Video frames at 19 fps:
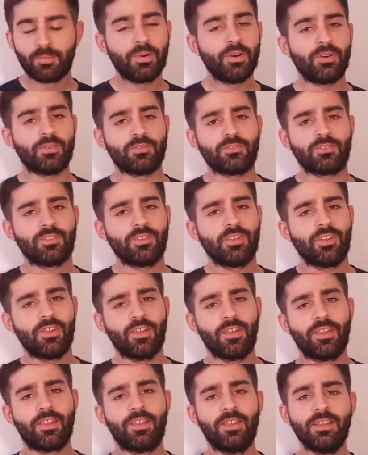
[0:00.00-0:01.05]
Pause.
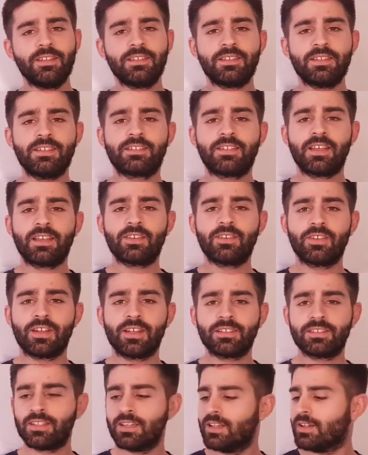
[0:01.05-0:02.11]
This is
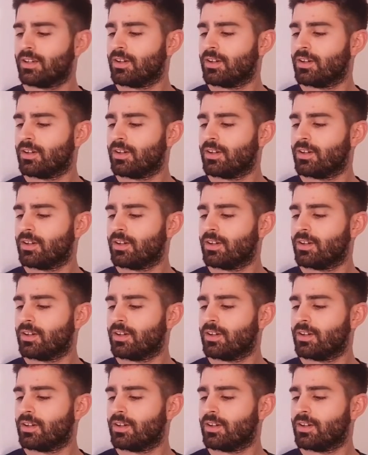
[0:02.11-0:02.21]
Hector's